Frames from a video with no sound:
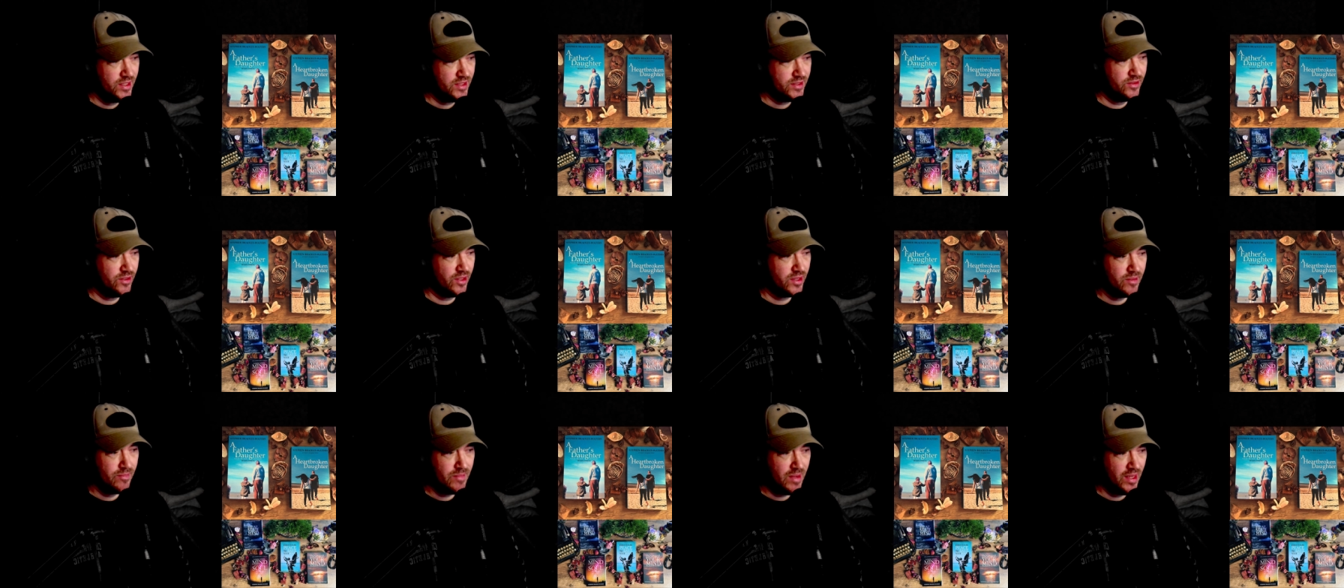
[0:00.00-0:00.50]

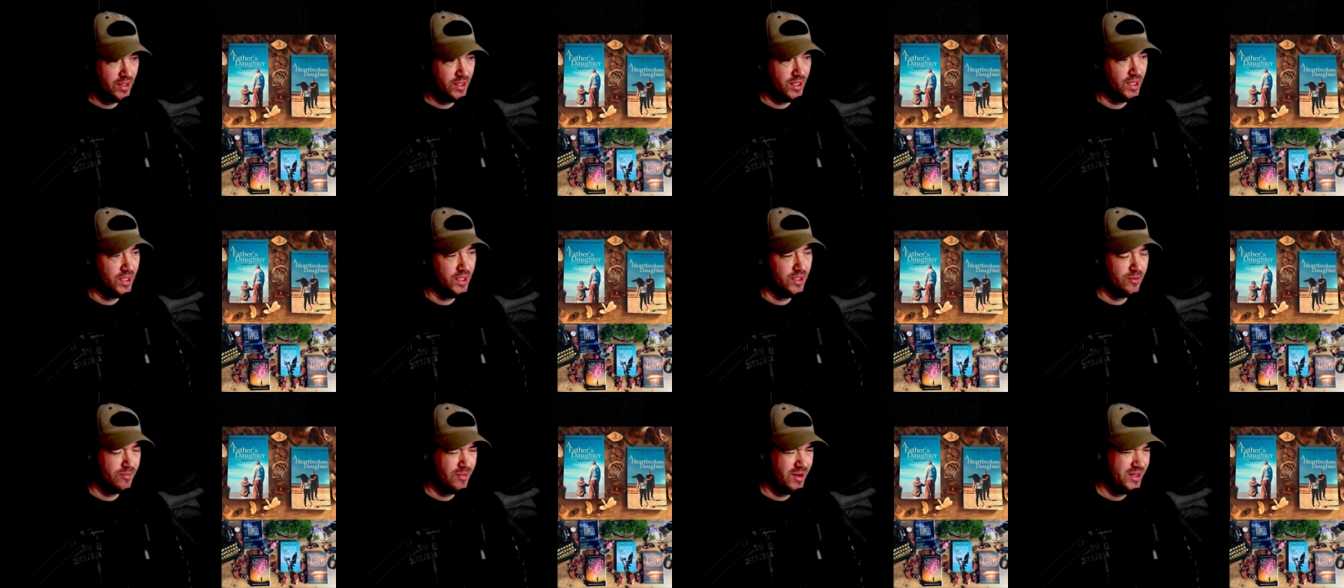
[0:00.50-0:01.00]
It's not the
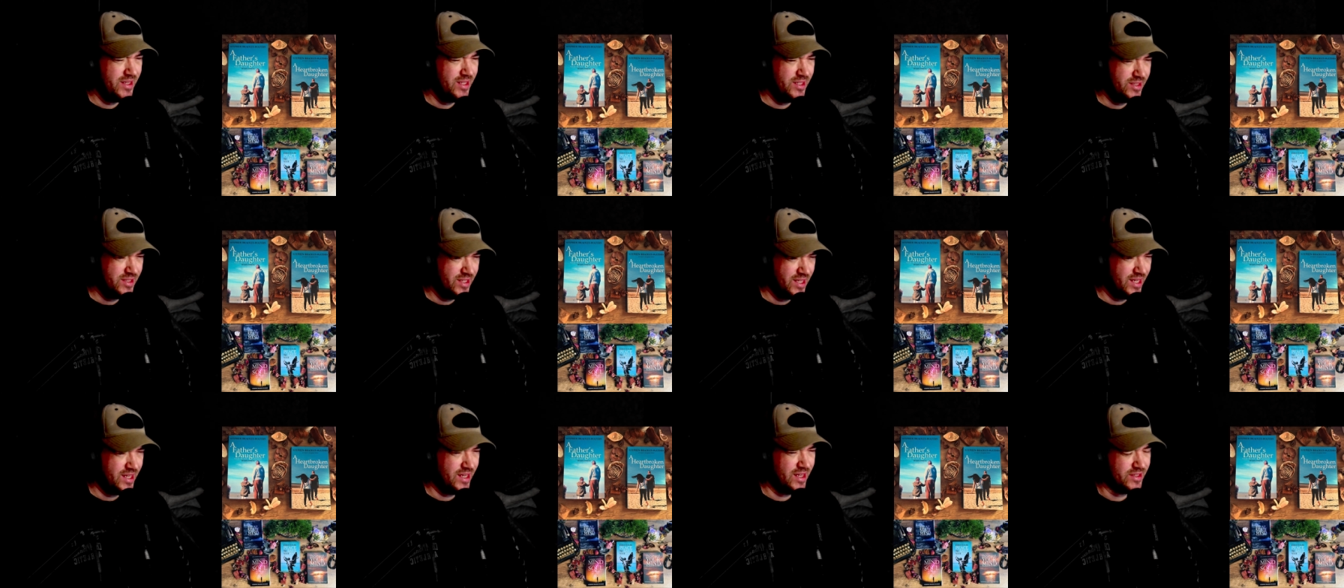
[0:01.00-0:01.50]
money. The
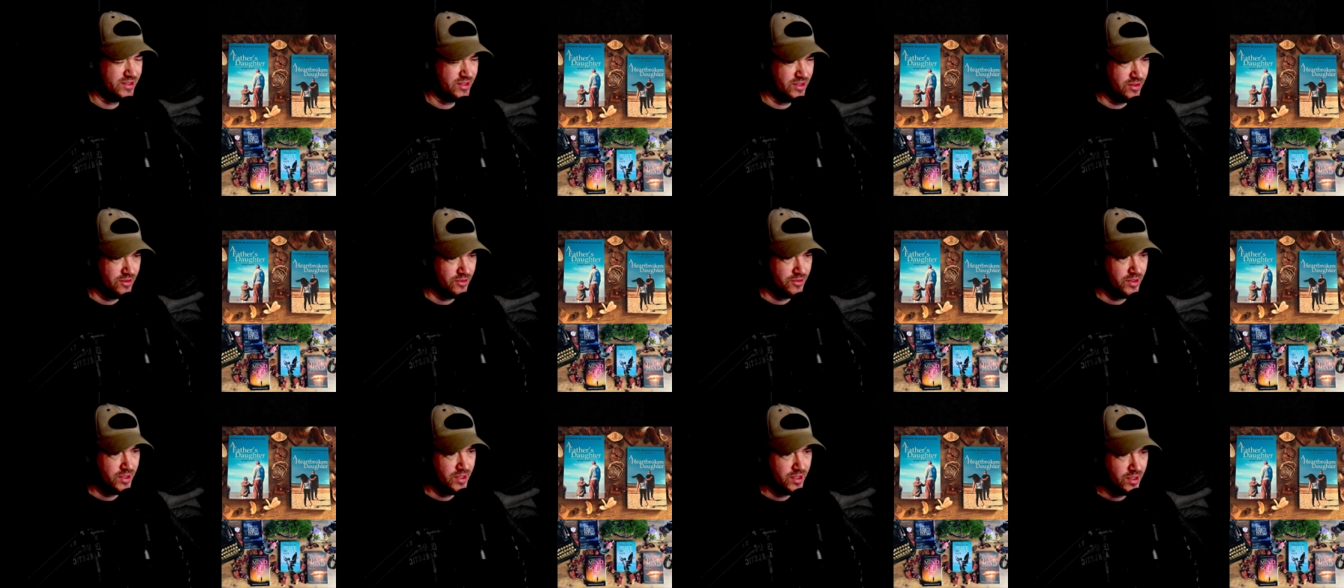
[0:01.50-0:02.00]
money, yeah, it's
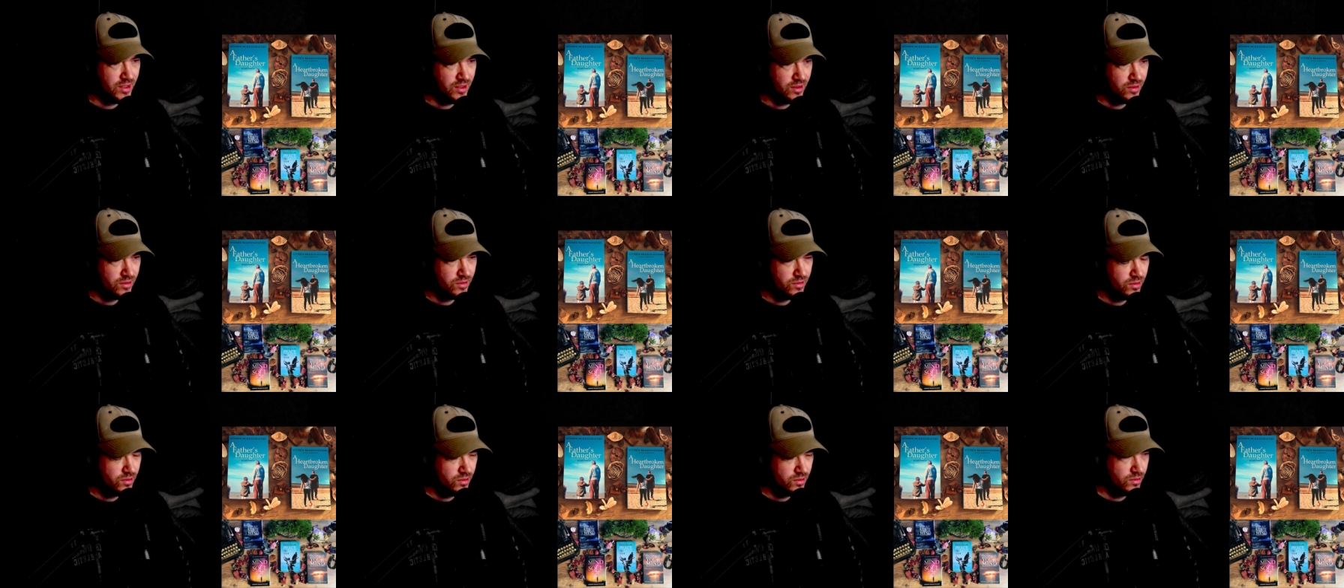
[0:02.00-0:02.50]

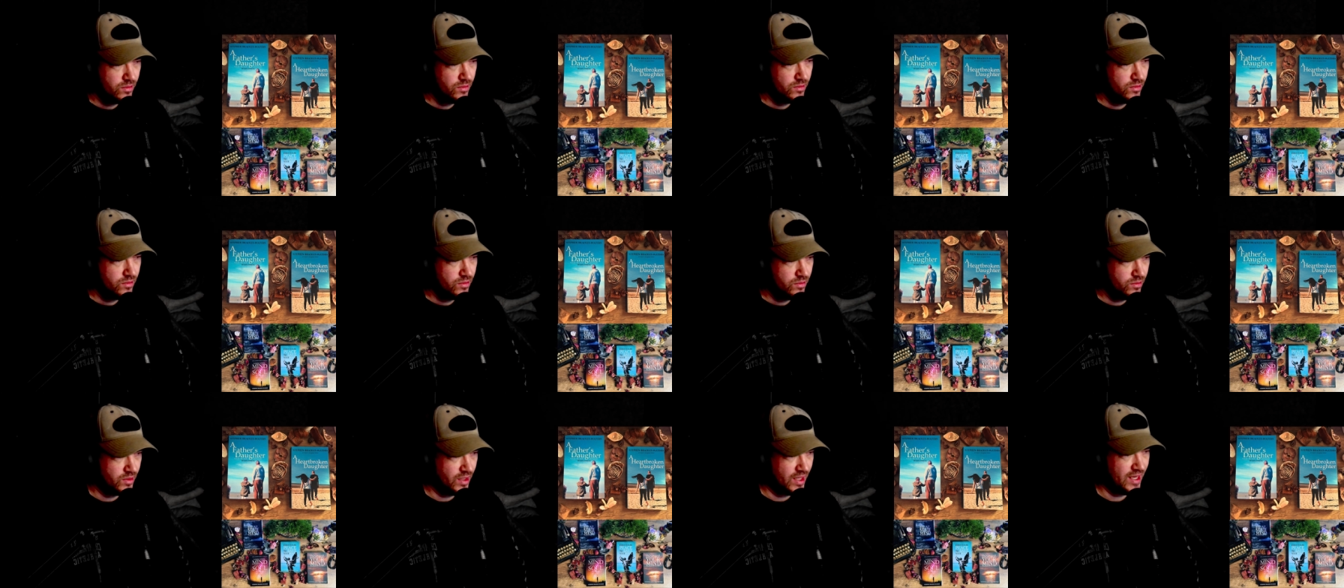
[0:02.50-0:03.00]
annoying
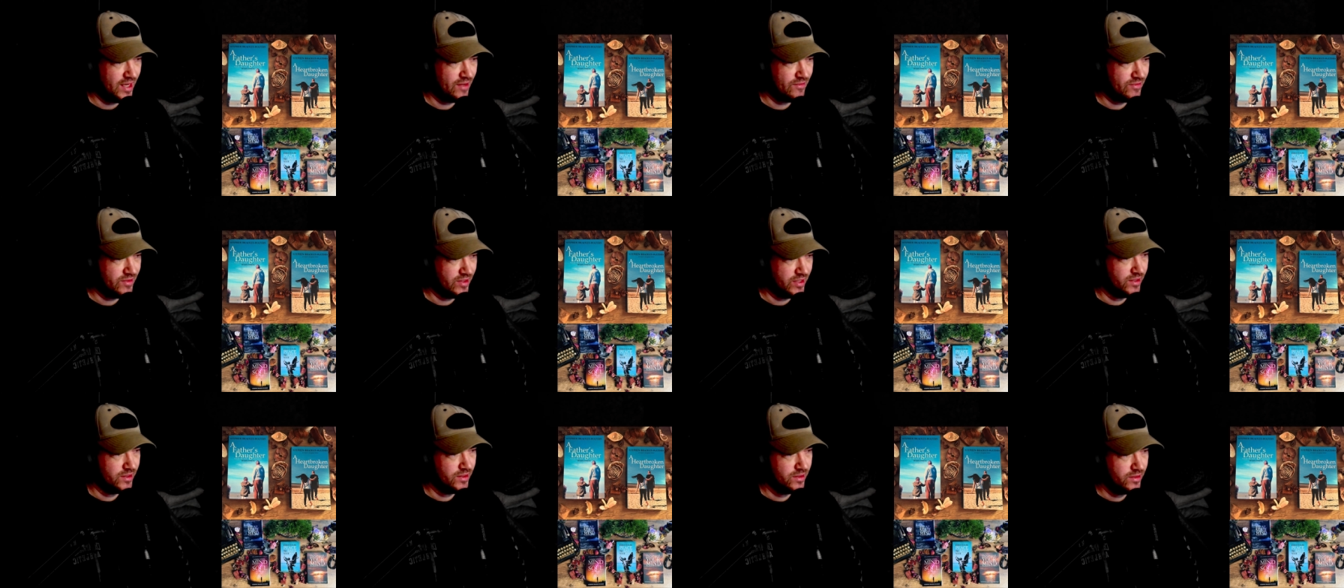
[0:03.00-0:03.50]
not
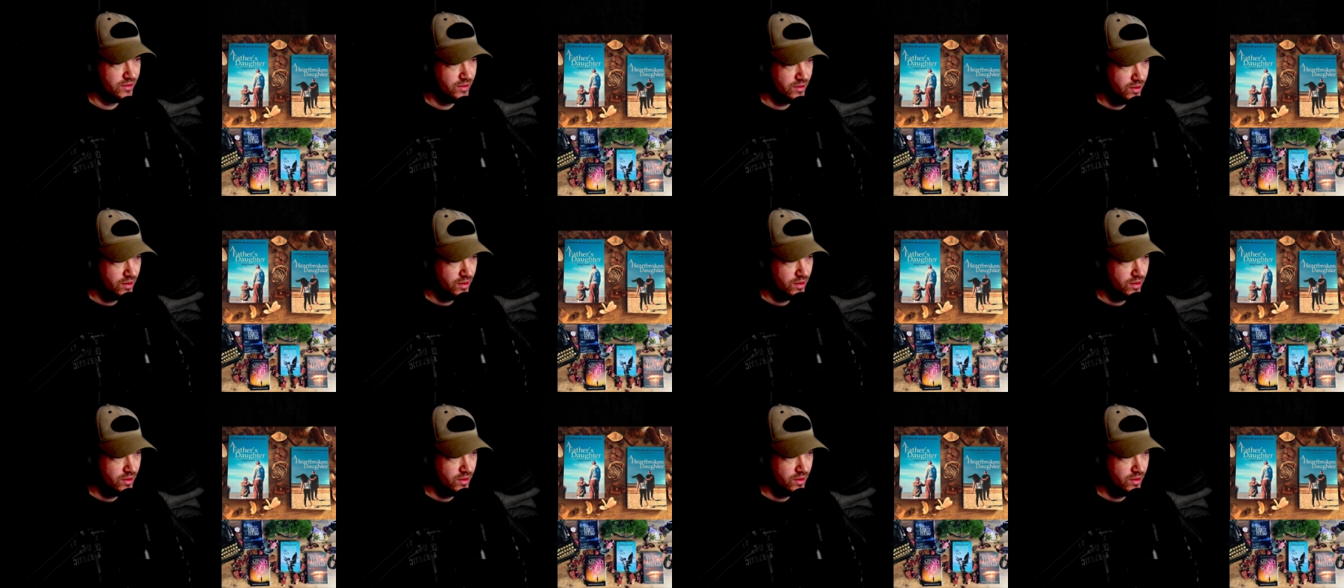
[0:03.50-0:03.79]
having.